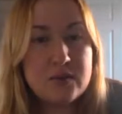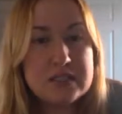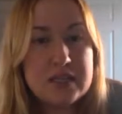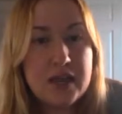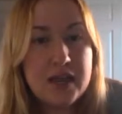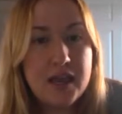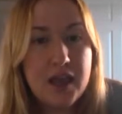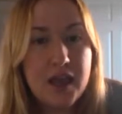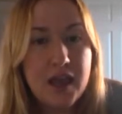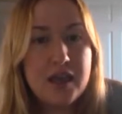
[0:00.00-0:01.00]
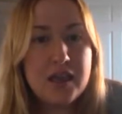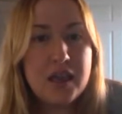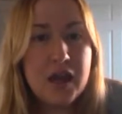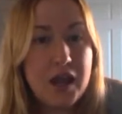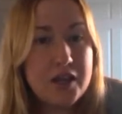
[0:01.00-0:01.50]
was like,
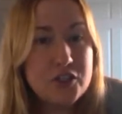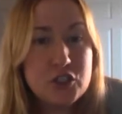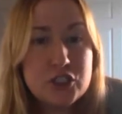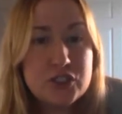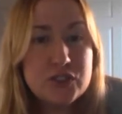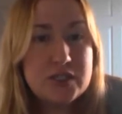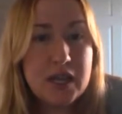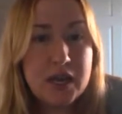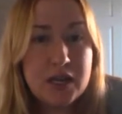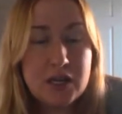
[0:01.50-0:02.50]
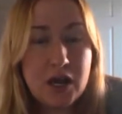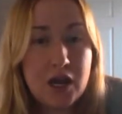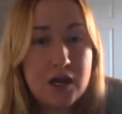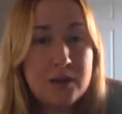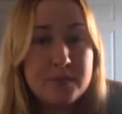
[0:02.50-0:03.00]
can I just stand
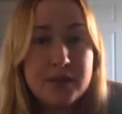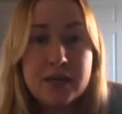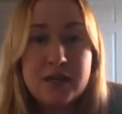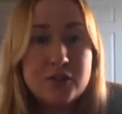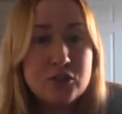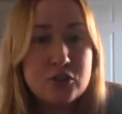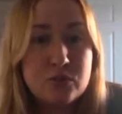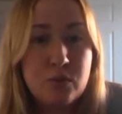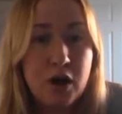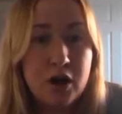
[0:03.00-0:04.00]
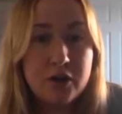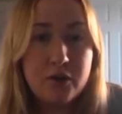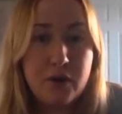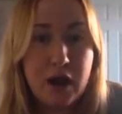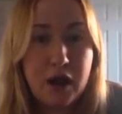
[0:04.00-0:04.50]
up? Can I just walk
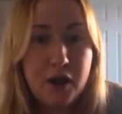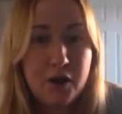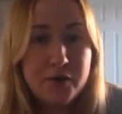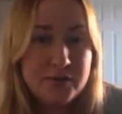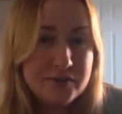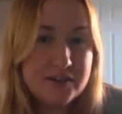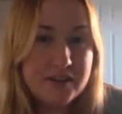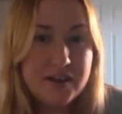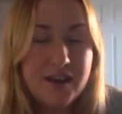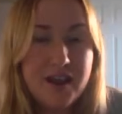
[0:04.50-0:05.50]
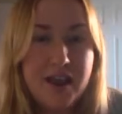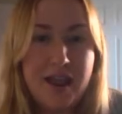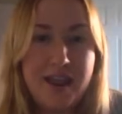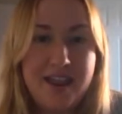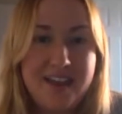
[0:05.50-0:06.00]
around?
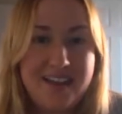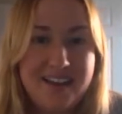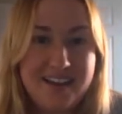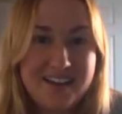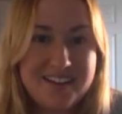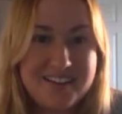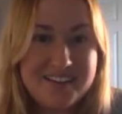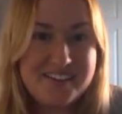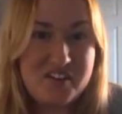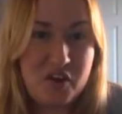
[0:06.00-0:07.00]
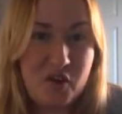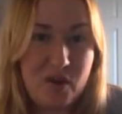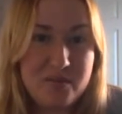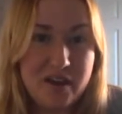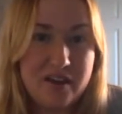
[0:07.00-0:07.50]
And, you know,
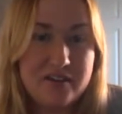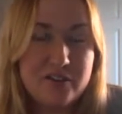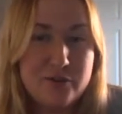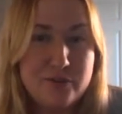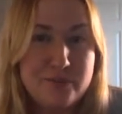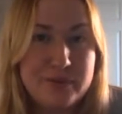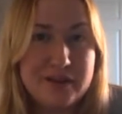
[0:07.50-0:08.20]
I'm kind of loopy